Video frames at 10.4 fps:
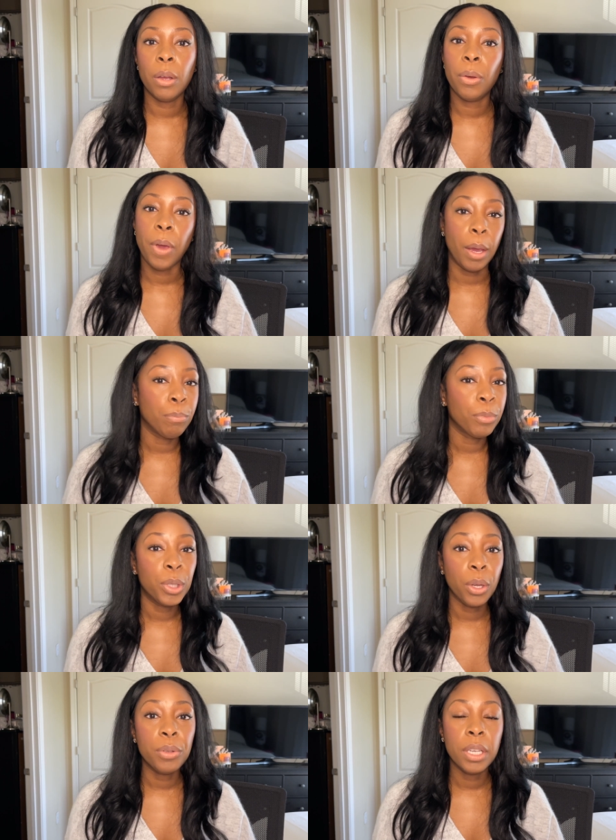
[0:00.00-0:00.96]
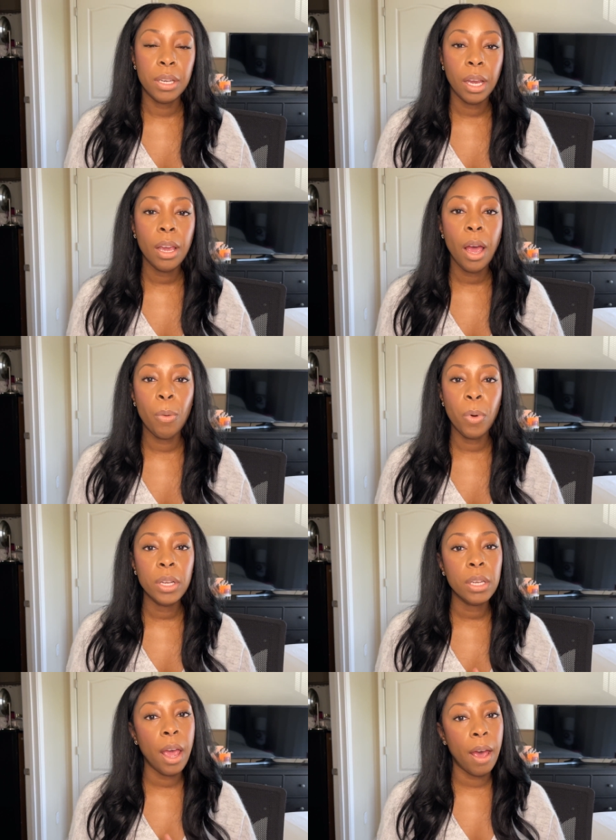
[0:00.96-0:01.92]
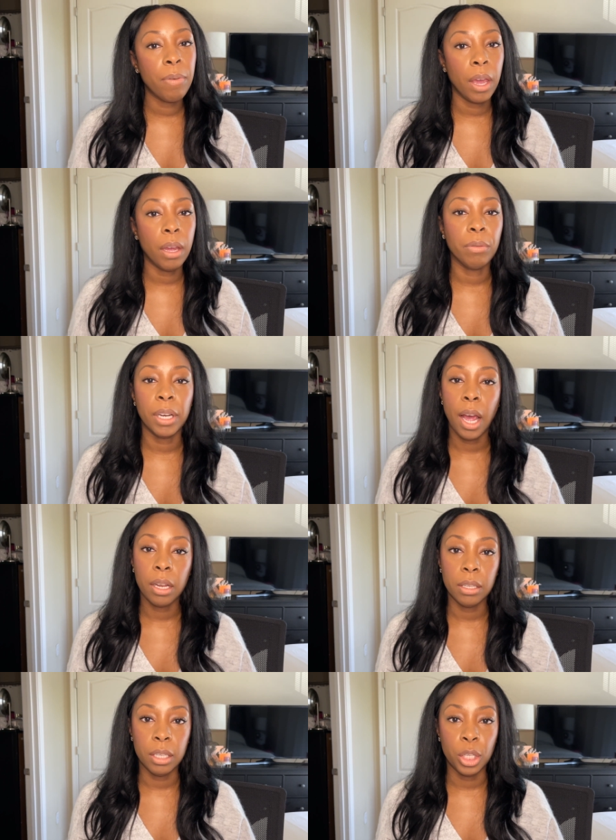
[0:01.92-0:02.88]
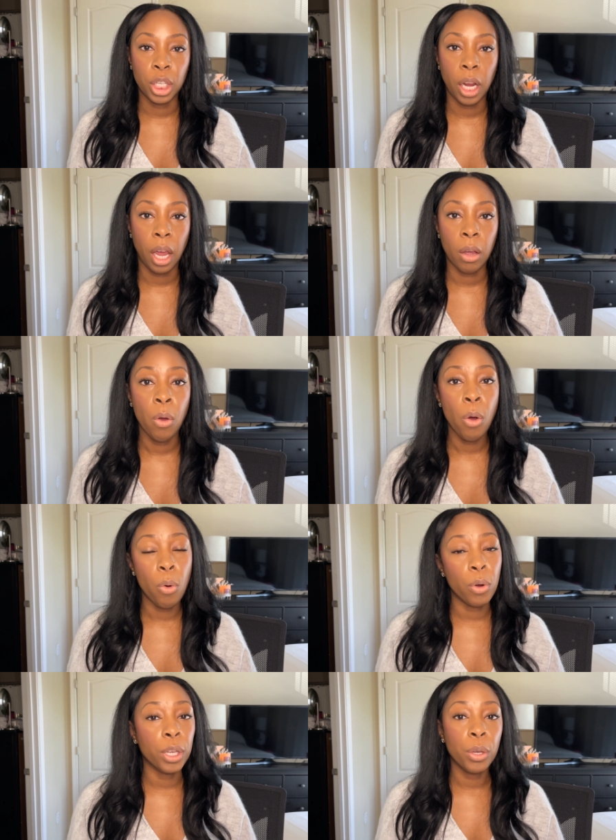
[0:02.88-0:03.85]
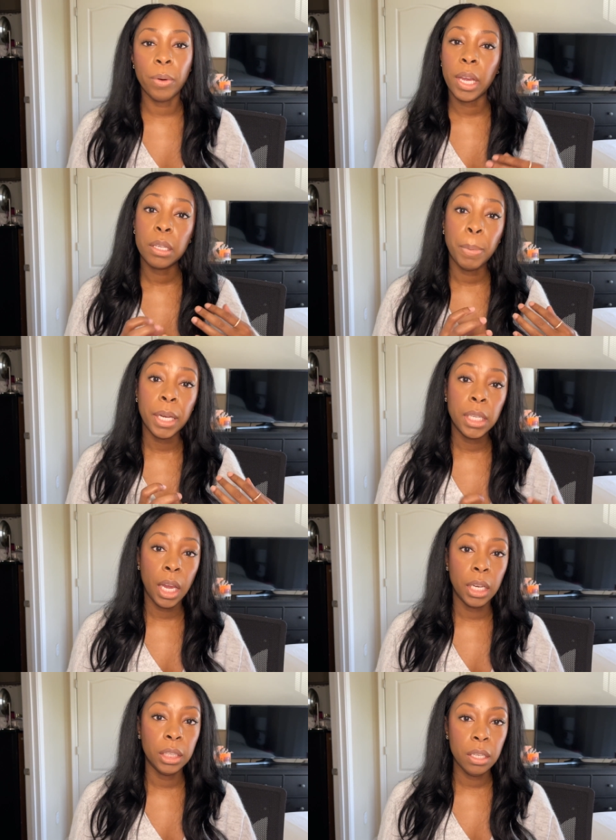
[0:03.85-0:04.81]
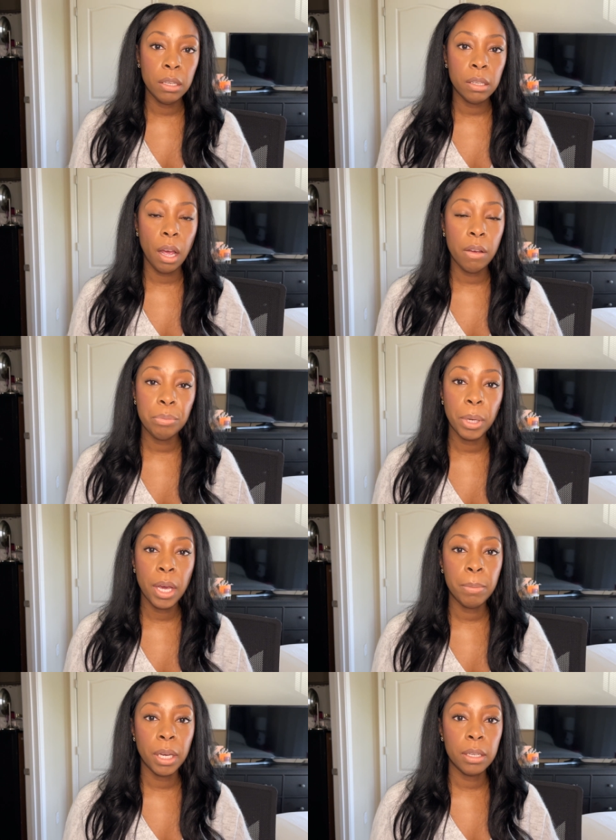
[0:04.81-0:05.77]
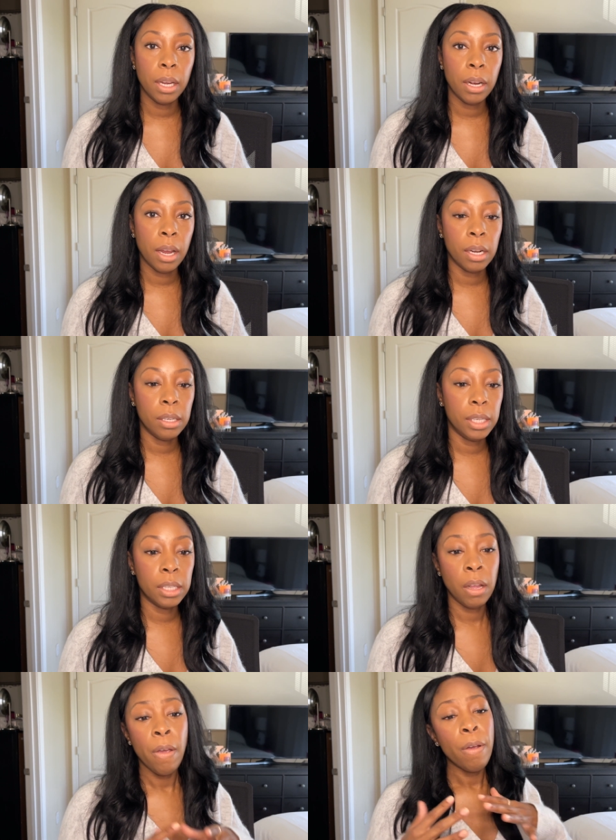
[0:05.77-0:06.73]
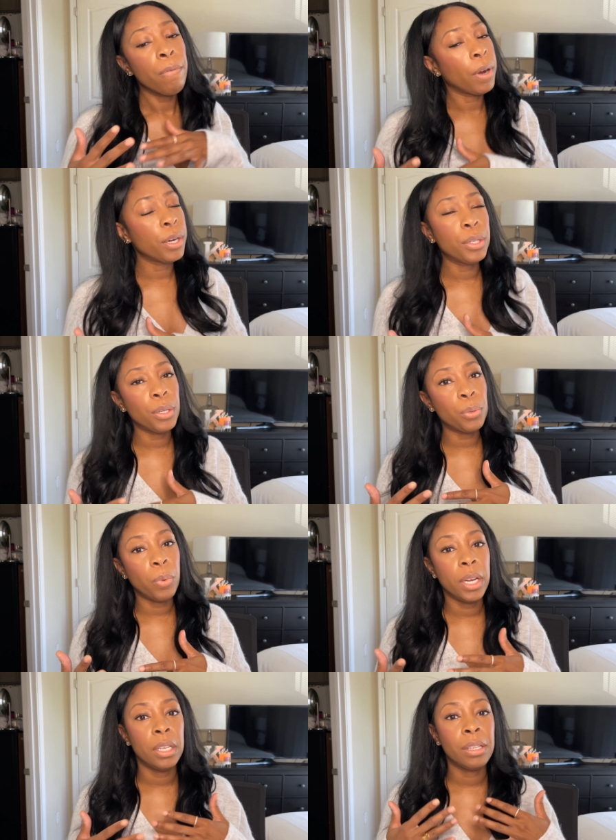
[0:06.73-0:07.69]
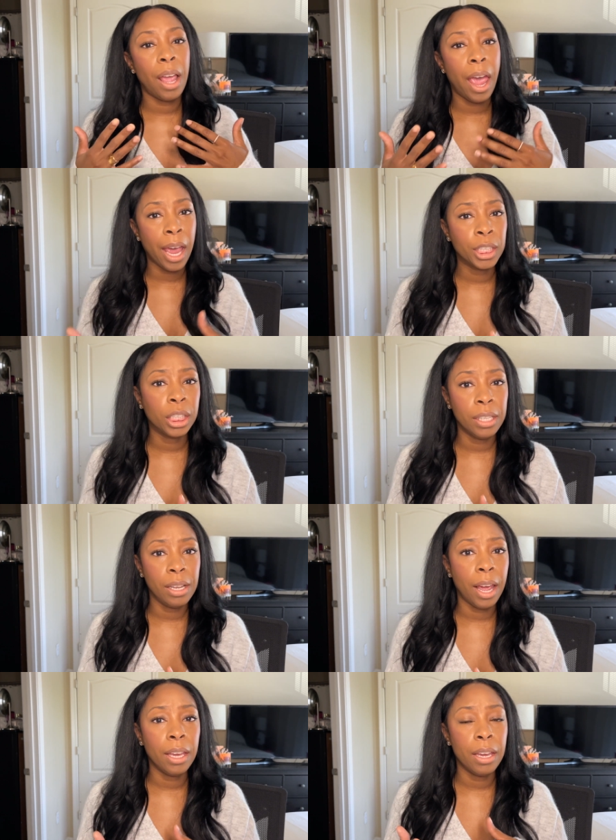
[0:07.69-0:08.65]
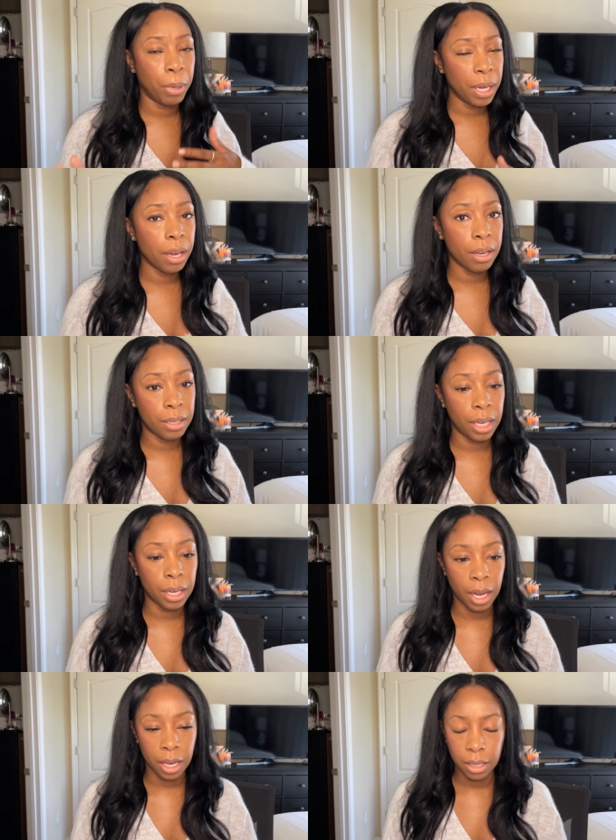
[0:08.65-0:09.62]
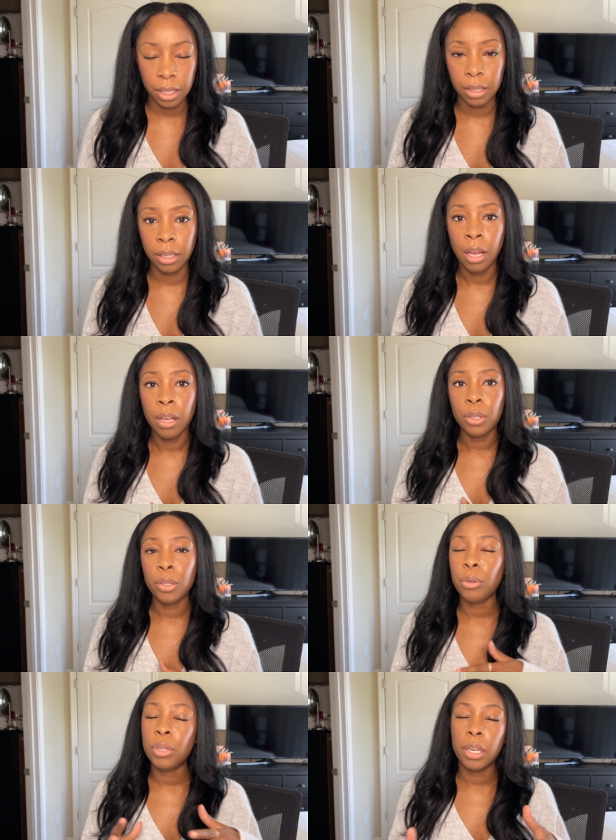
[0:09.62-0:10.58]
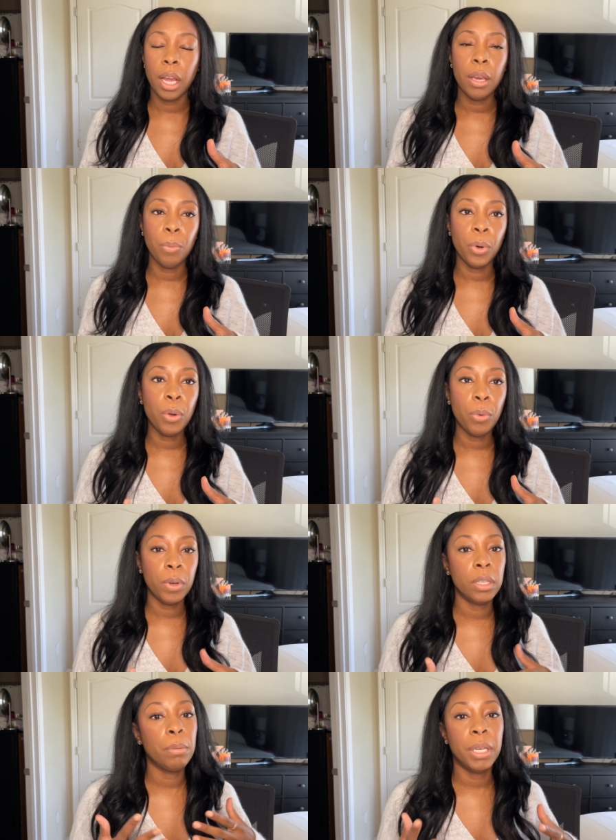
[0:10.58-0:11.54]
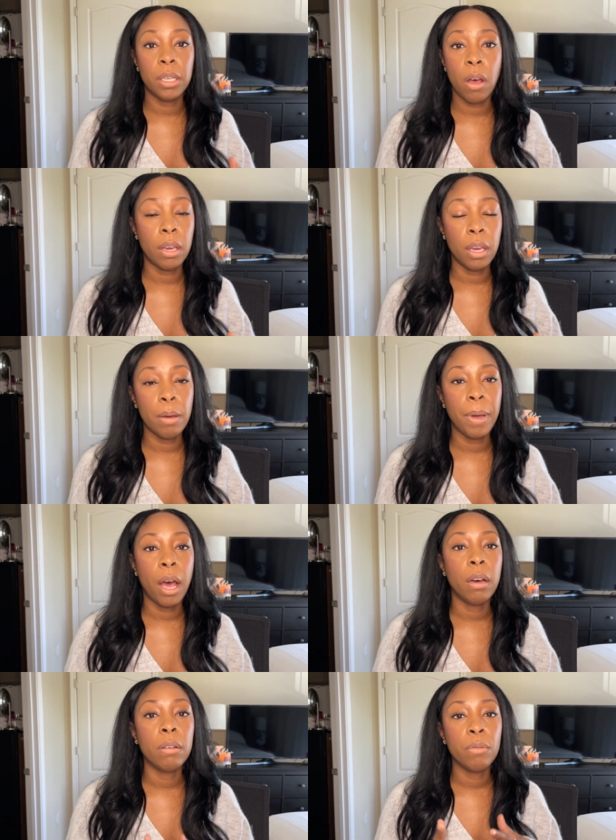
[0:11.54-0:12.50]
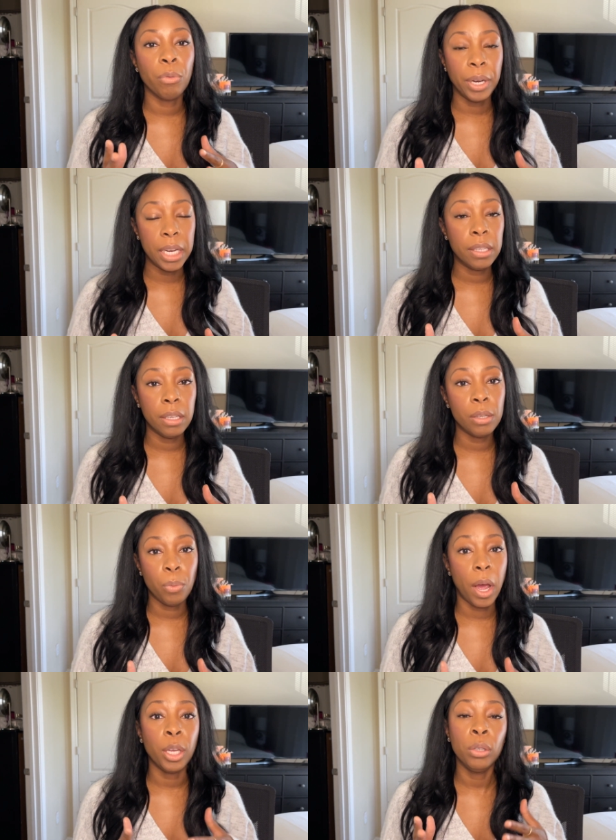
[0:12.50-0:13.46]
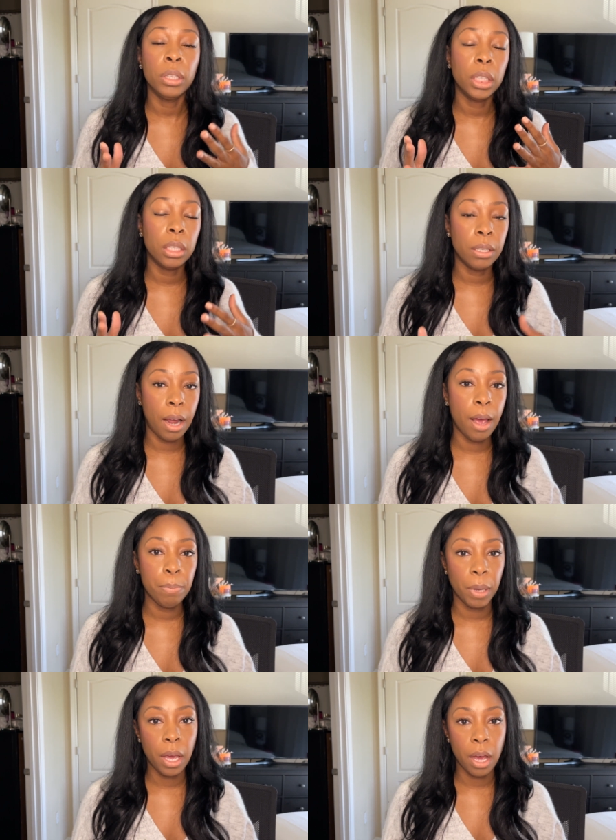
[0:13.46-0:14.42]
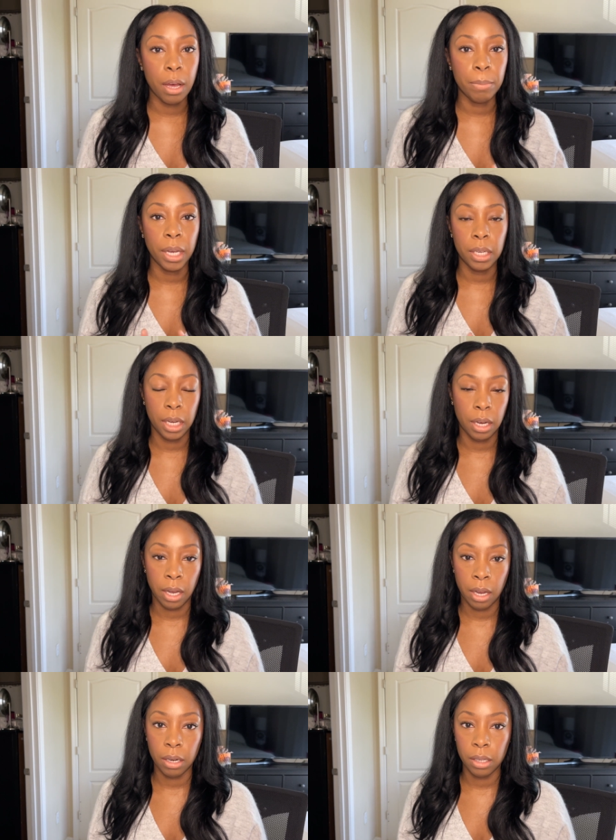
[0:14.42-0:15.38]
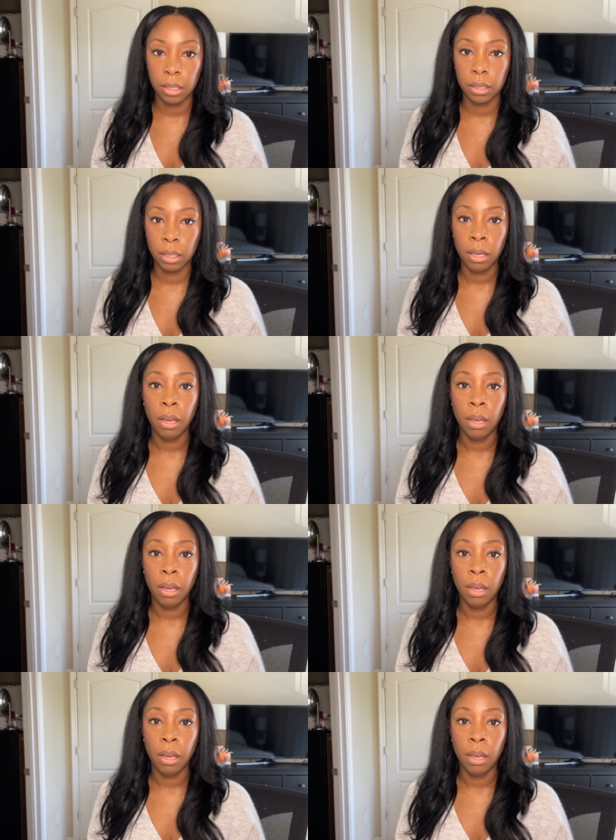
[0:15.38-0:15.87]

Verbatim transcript: Okay, so today I want to have a reality check on your expectations of becoming a data analyst versus what it's actually like being a data analyst. So today we're going to be talking about reasons why you should not become a data analyst.